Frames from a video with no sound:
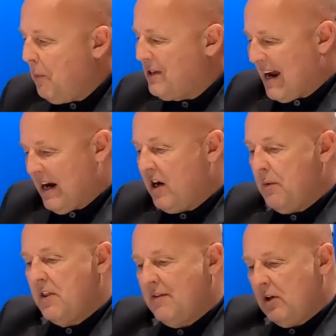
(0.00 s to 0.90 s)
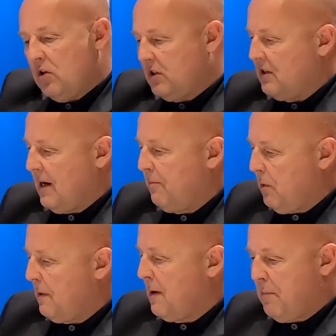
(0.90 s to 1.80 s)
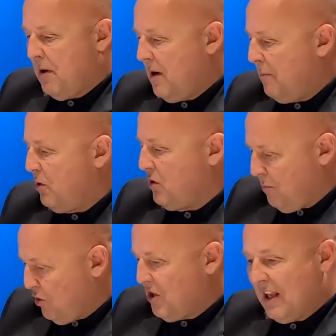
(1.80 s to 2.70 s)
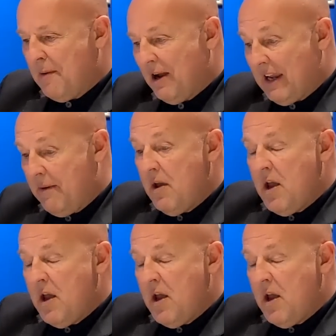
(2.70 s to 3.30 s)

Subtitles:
was angry with him and lost his temper in a Borussia Mönchengladbach game.